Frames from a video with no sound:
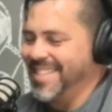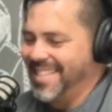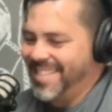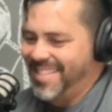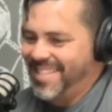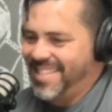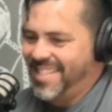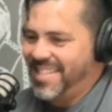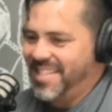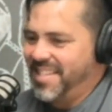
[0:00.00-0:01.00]

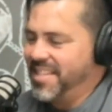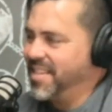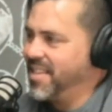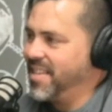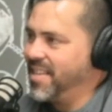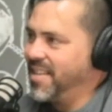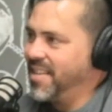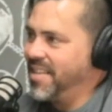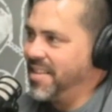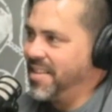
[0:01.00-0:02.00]

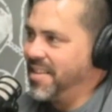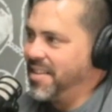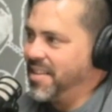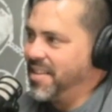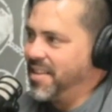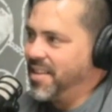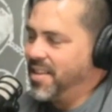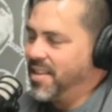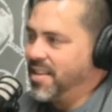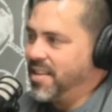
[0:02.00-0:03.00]

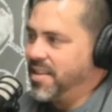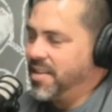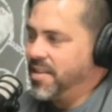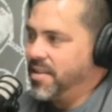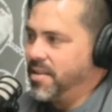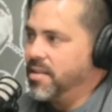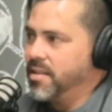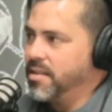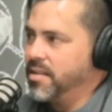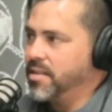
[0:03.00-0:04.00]

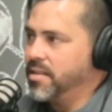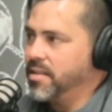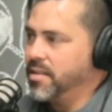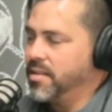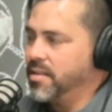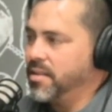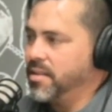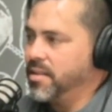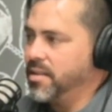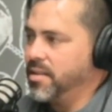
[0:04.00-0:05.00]

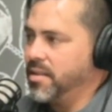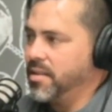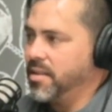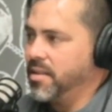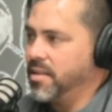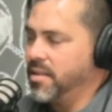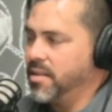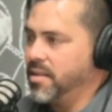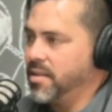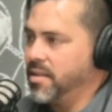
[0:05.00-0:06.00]

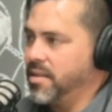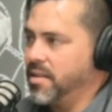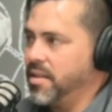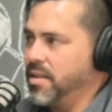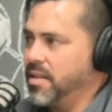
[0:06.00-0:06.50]
No words are spoken by the person on screen.